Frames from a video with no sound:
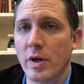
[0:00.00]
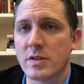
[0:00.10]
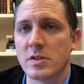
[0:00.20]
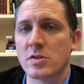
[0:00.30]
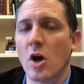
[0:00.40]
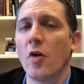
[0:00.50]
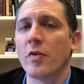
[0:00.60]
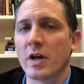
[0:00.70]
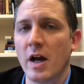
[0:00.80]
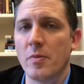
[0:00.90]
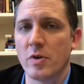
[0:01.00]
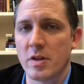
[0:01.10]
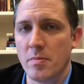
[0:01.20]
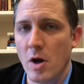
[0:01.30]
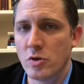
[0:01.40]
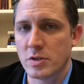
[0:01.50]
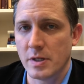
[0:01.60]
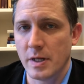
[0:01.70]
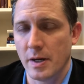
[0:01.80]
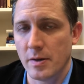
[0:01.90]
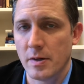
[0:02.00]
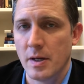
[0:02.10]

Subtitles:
He's just overcome with emotion here.